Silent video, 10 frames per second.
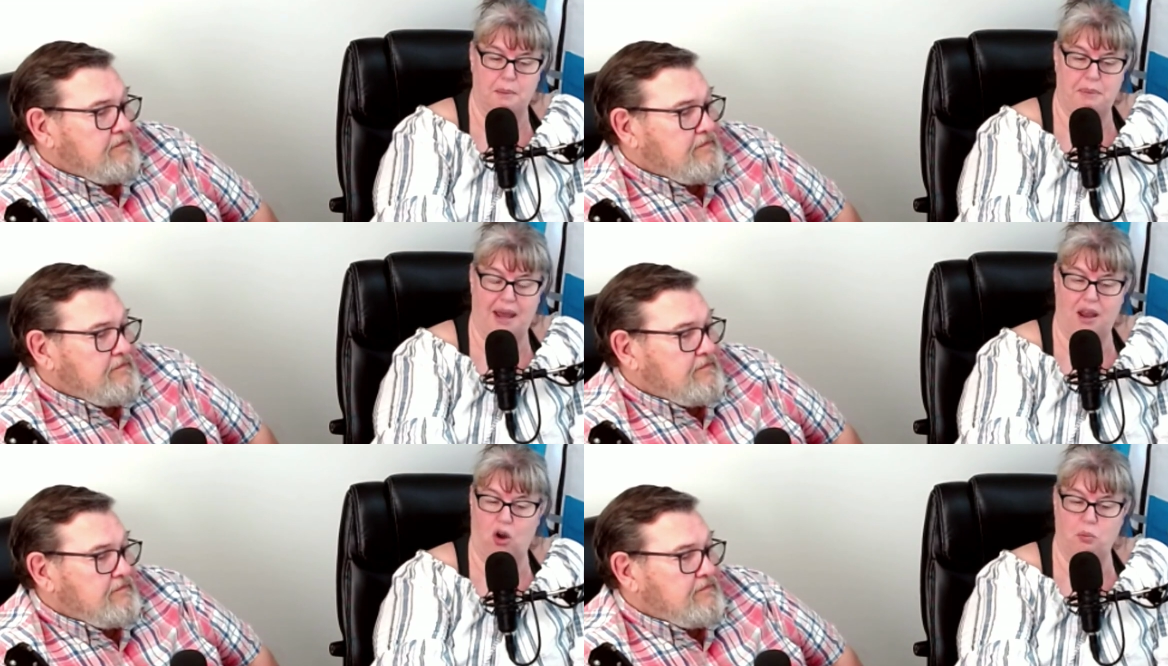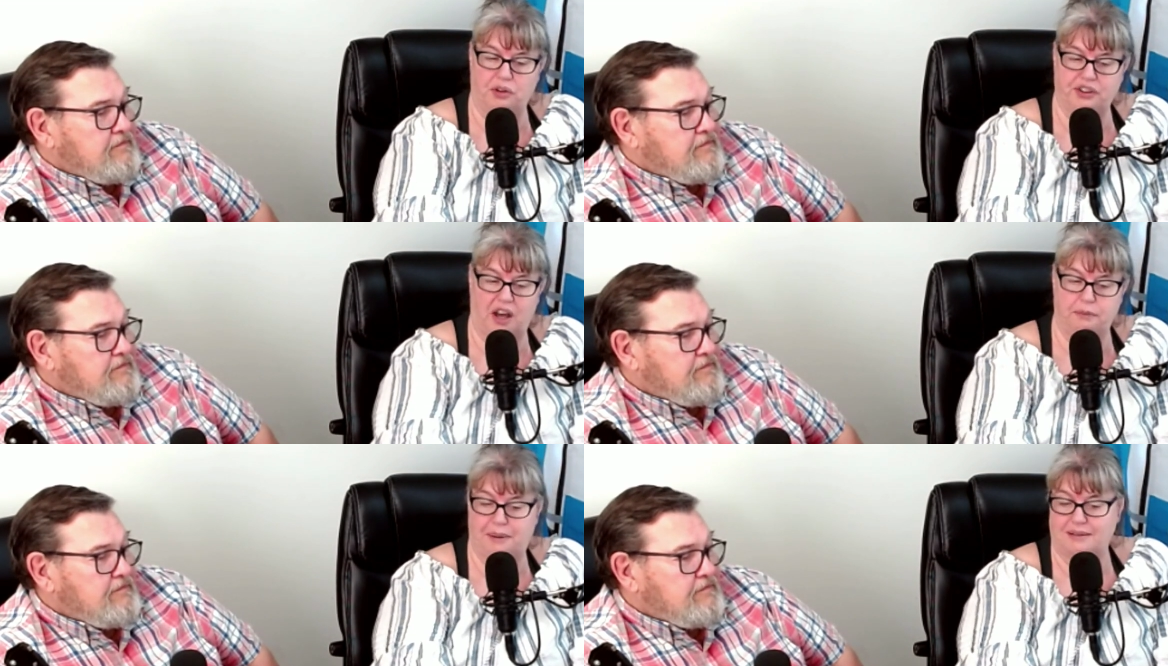Speaker 1: by almost a
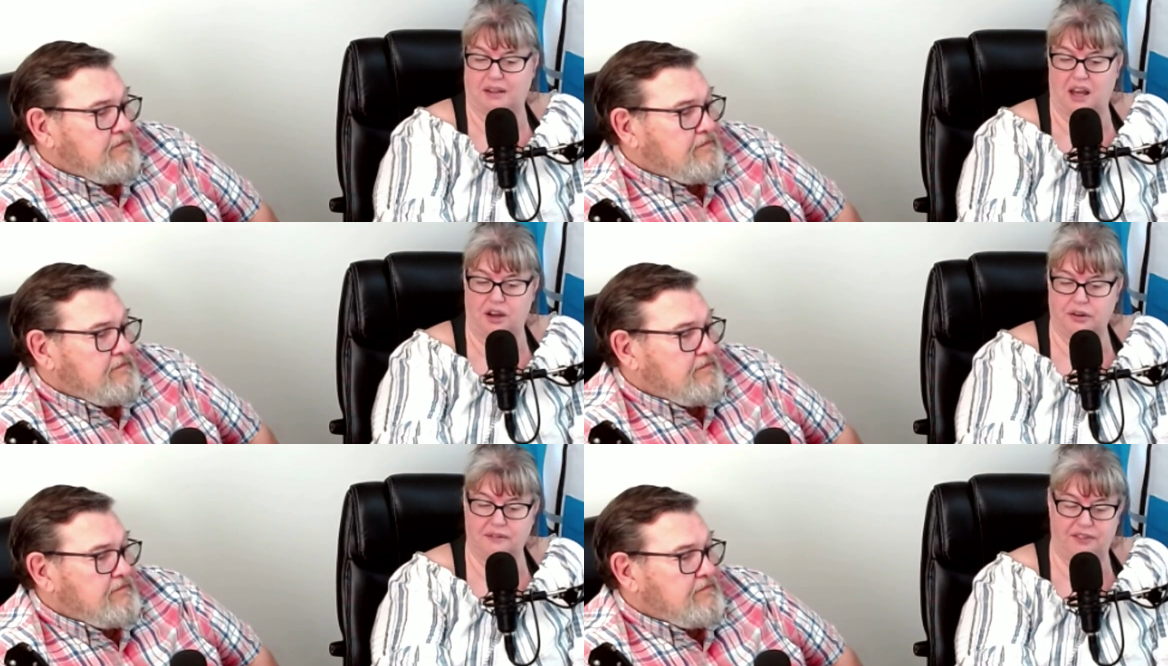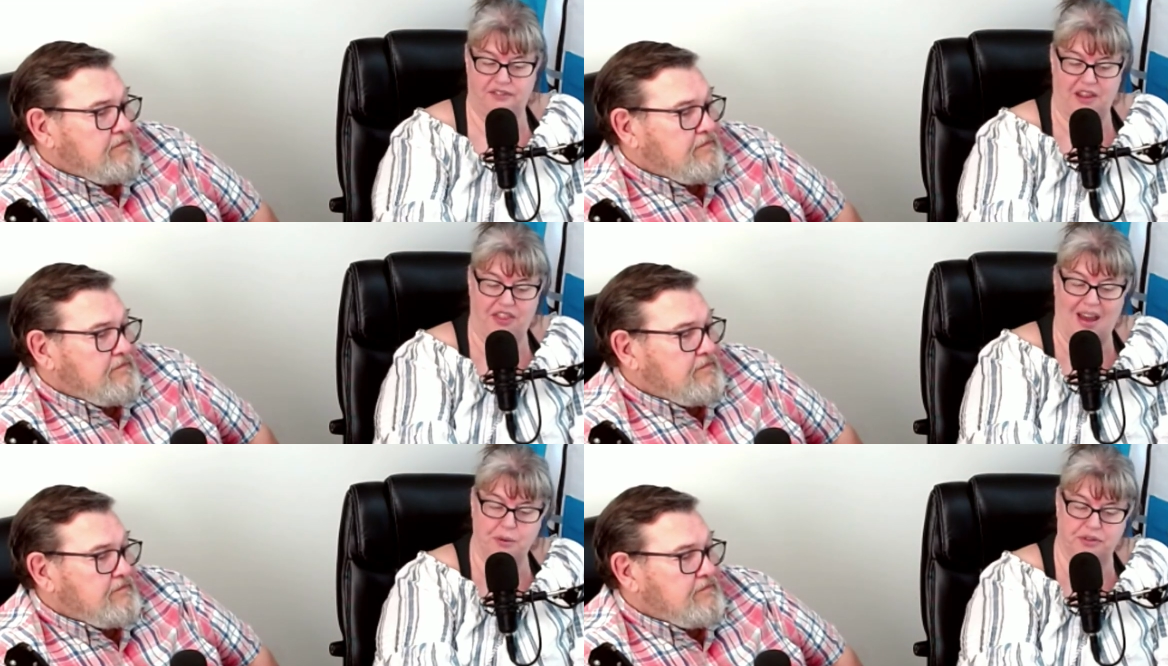hundred, basically
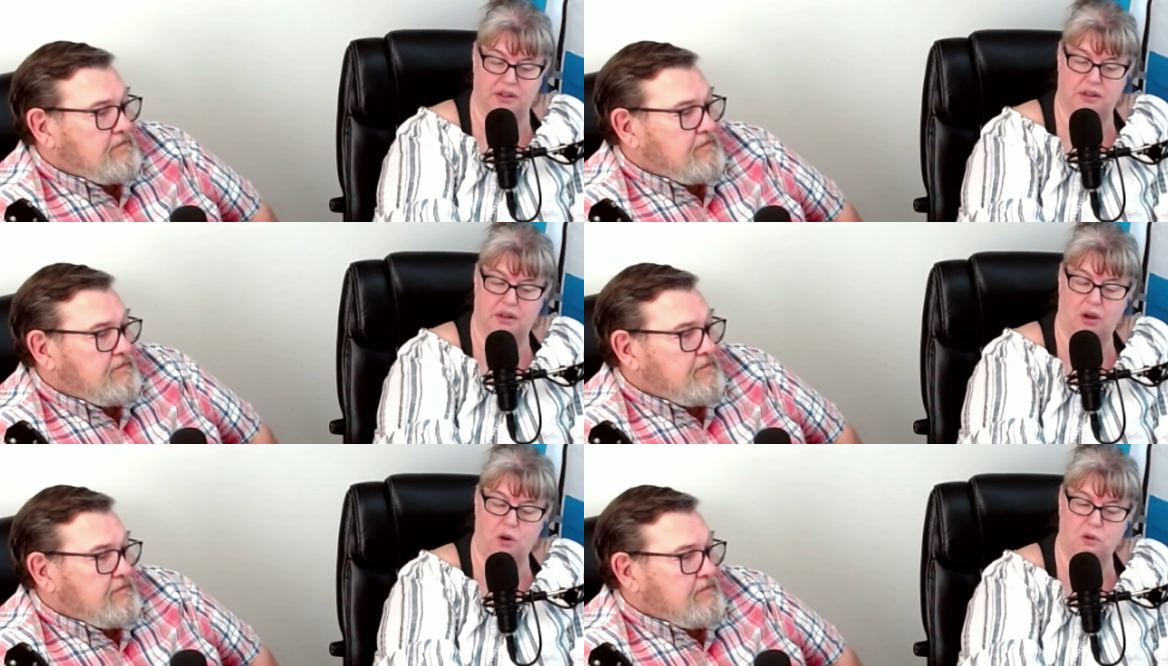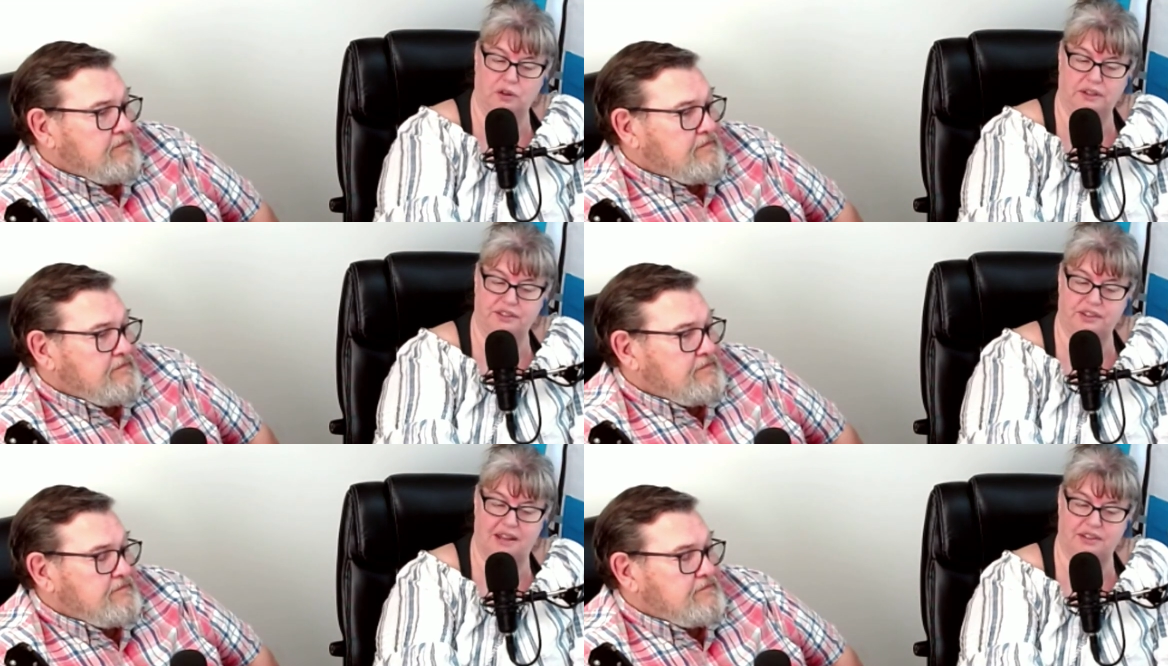150,000
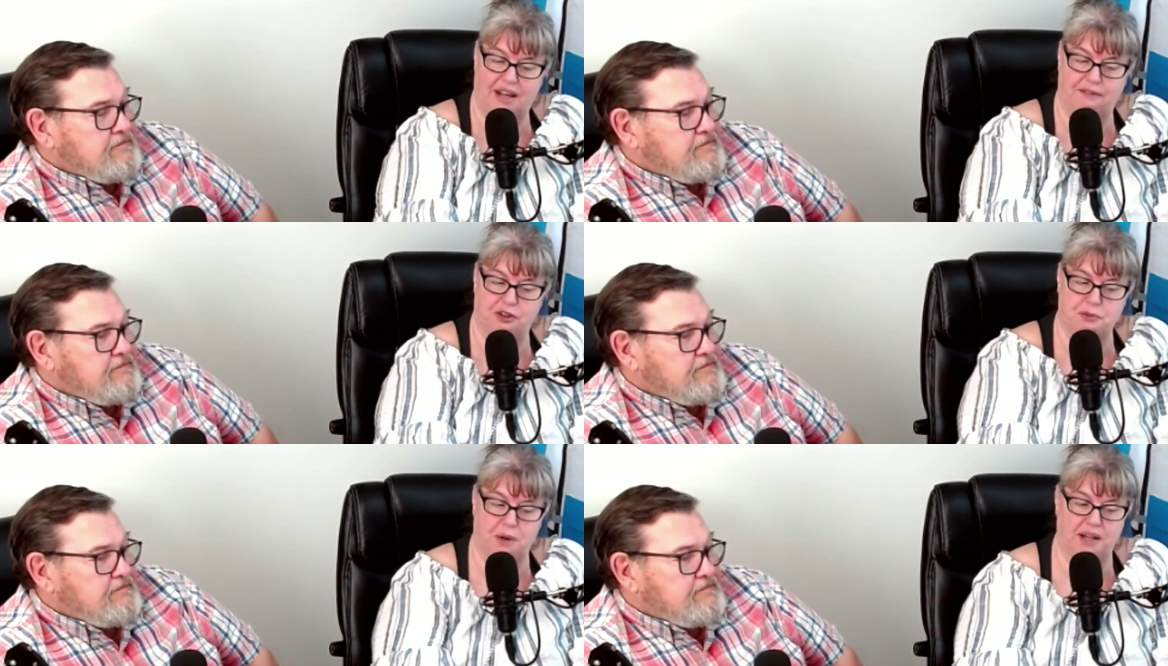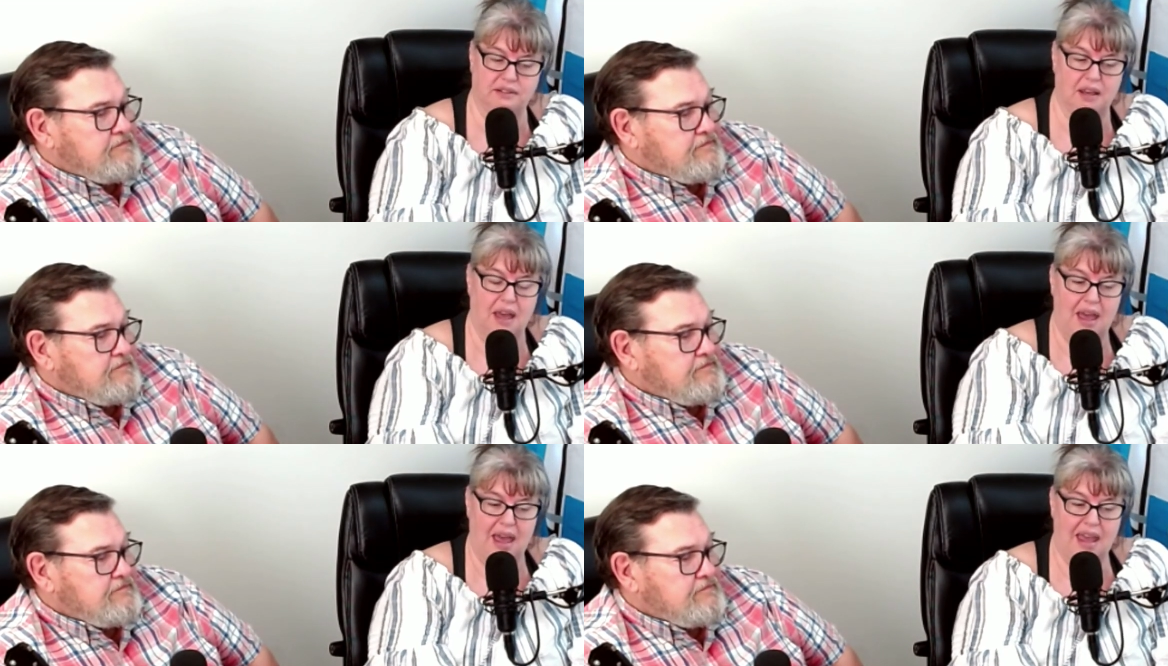overlist as an average price.
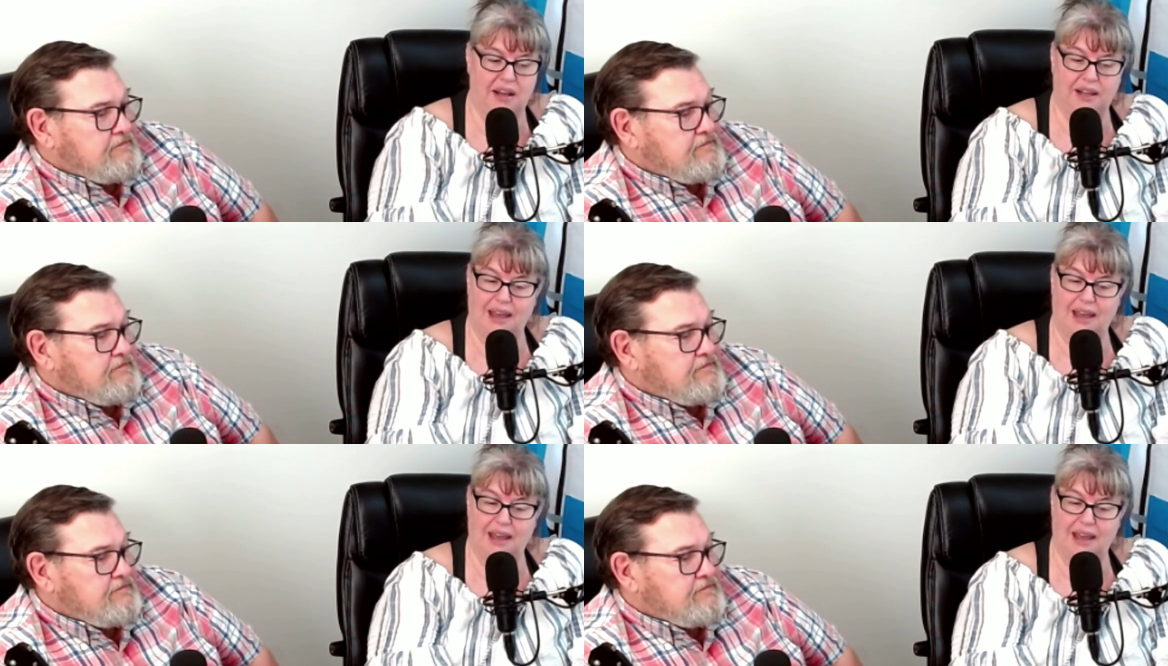And in